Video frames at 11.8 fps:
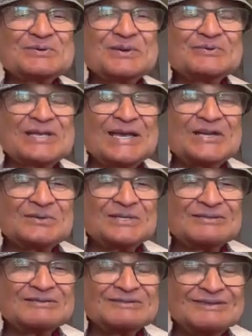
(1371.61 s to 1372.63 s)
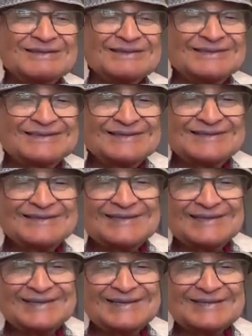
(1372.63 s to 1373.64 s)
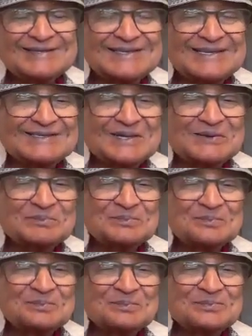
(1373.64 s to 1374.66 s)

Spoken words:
from the animal kingdom.